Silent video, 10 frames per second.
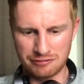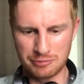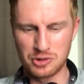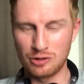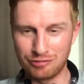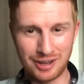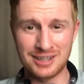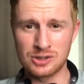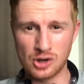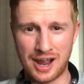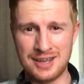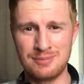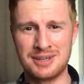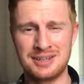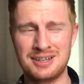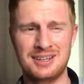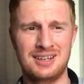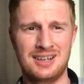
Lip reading: from Sufian Suhaimi.